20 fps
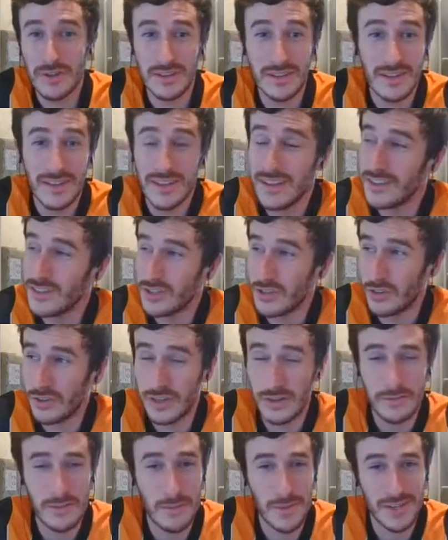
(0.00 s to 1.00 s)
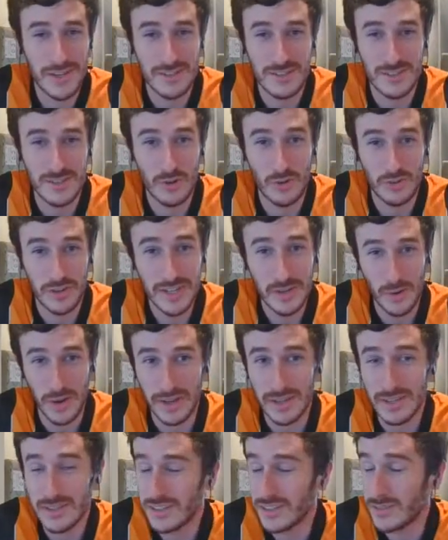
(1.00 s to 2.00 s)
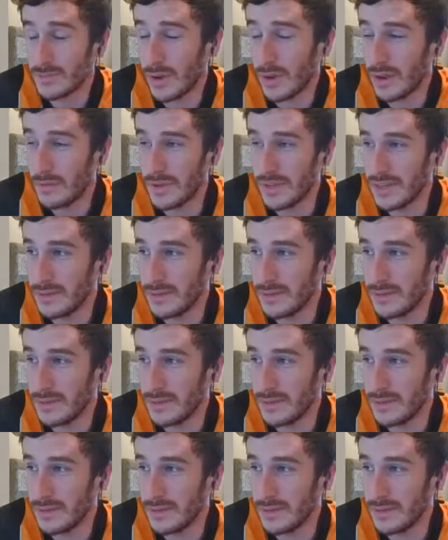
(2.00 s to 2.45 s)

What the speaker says: and sure enough, they managed to score anyway, despite me.